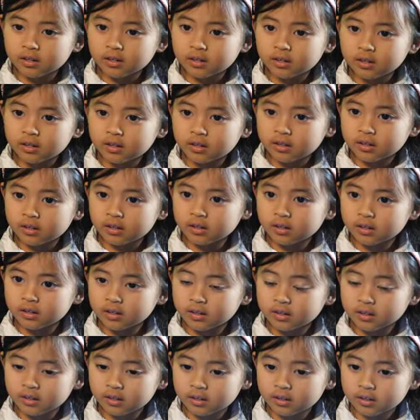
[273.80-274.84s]

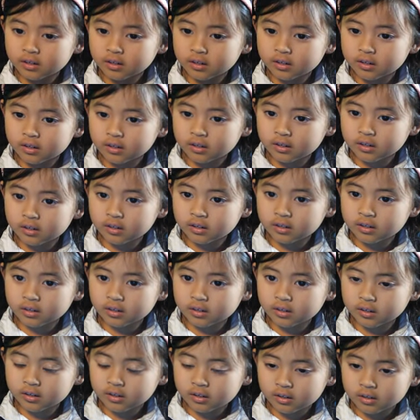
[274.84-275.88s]

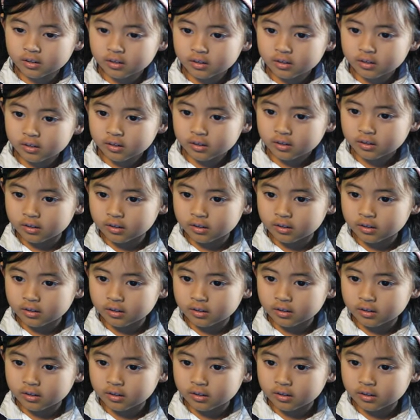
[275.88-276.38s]
No words are spoken by the person on screen.